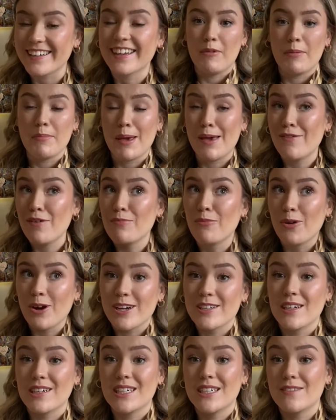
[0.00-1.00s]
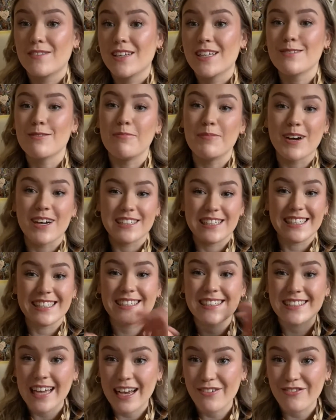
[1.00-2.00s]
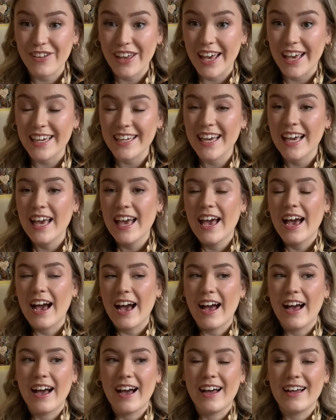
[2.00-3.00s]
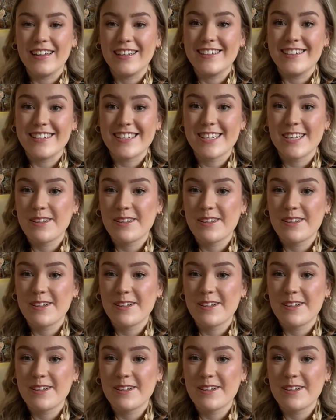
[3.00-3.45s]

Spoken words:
I'm even more excited for this one because it's sapphic, and